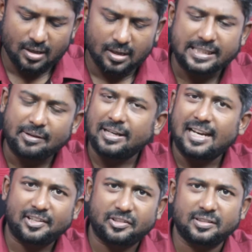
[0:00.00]
there were
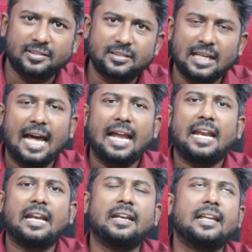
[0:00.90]
elections,
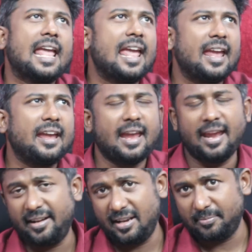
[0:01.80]
and
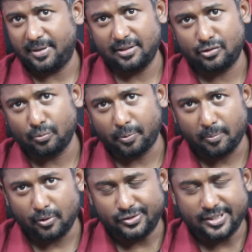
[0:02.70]
AADMK
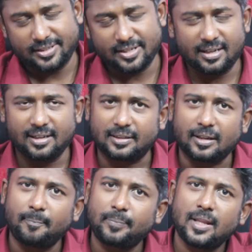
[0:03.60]
Supremo J.
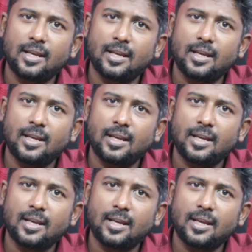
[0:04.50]
Jayalalitha,